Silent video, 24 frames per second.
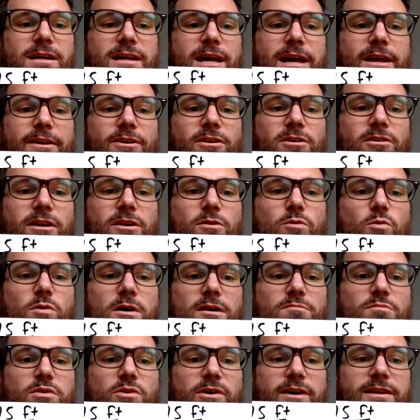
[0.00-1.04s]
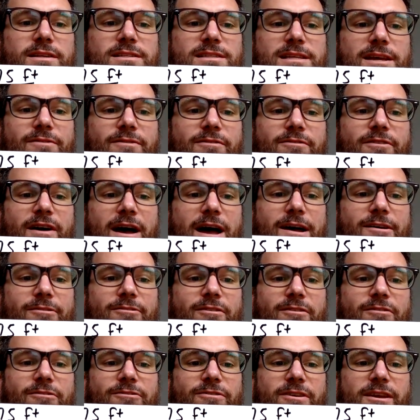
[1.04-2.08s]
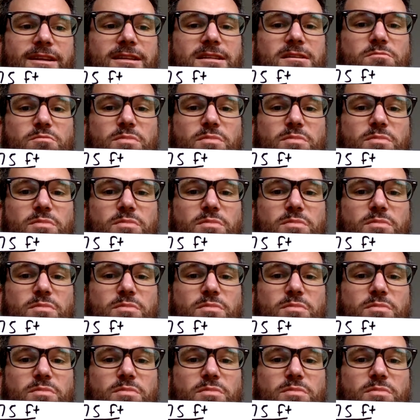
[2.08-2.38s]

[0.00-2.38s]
and wrote it 1.75 feet